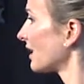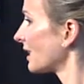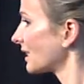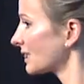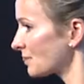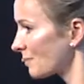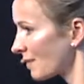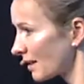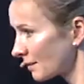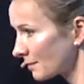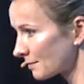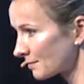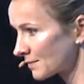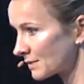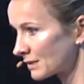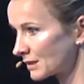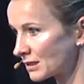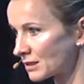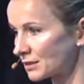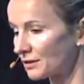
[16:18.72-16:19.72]
eczema.
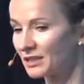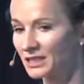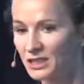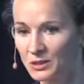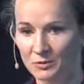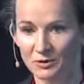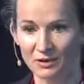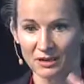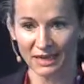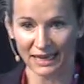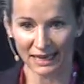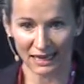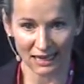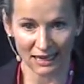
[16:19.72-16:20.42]
So eczema and